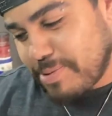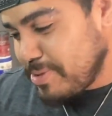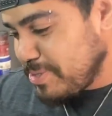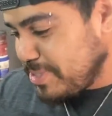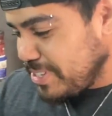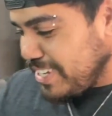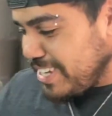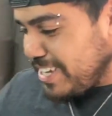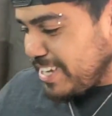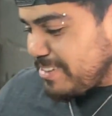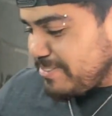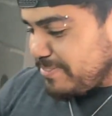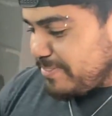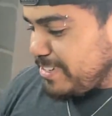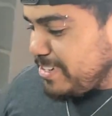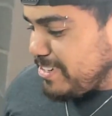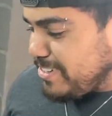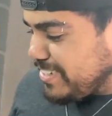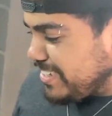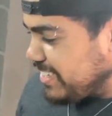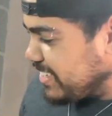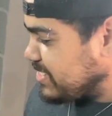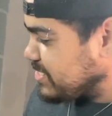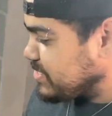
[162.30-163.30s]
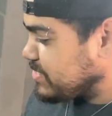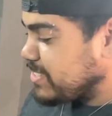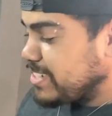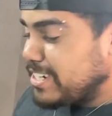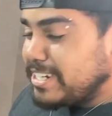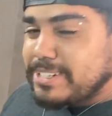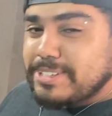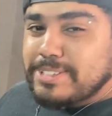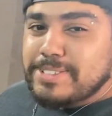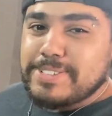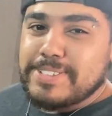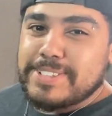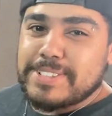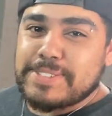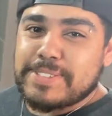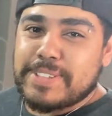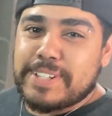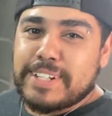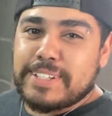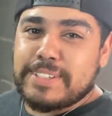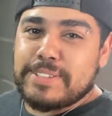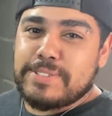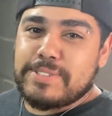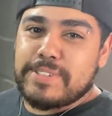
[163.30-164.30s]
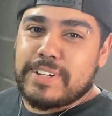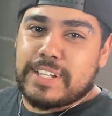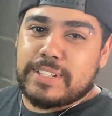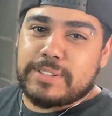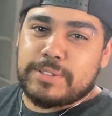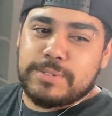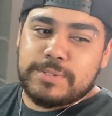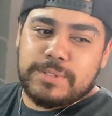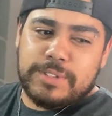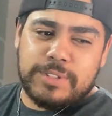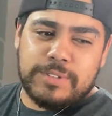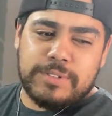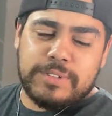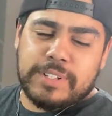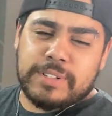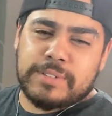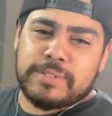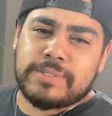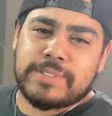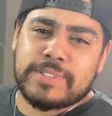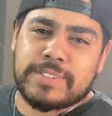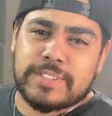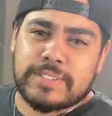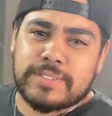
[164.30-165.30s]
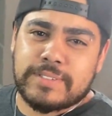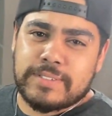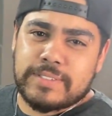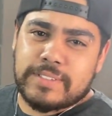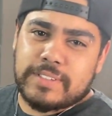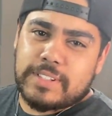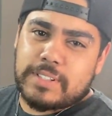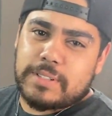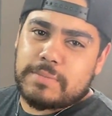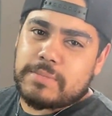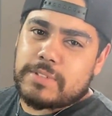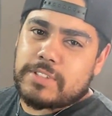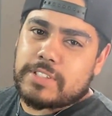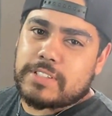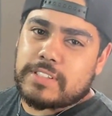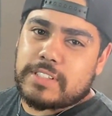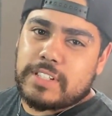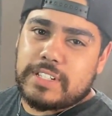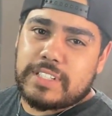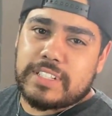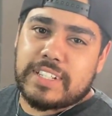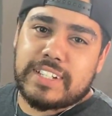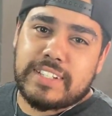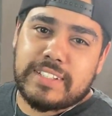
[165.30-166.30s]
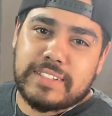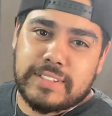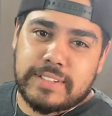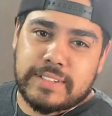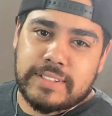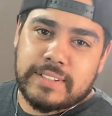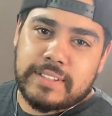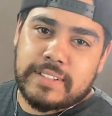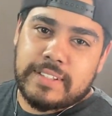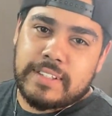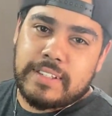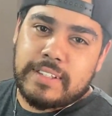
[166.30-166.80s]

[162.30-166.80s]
Porting and flowing, that's what I do, that's what I do. I do tuning also, um, just dictator.